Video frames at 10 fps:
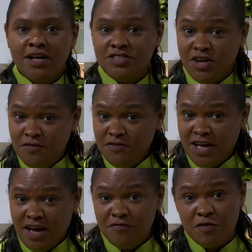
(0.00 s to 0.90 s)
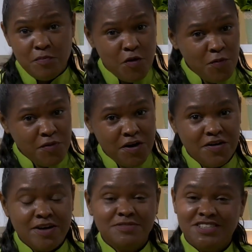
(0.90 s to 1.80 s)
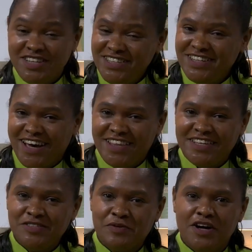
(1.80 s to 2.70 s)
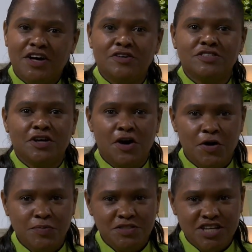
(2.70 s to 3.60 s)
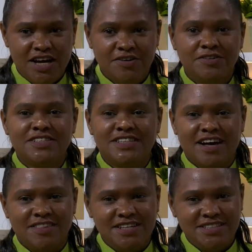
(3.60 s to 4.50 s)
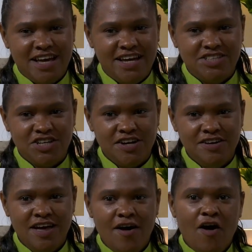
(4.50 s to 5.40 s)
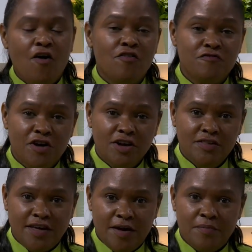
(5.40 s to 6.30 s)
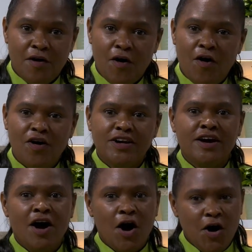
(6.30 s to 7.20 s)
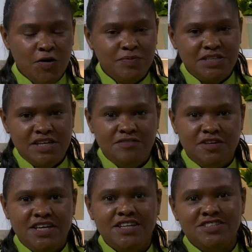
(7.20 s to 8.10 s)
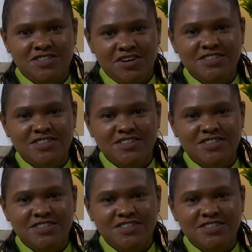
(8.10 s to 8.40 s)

Don't forget, for more programs just like this one, go to Hope Channel Southeast Asia or follow them on hopetv.asia.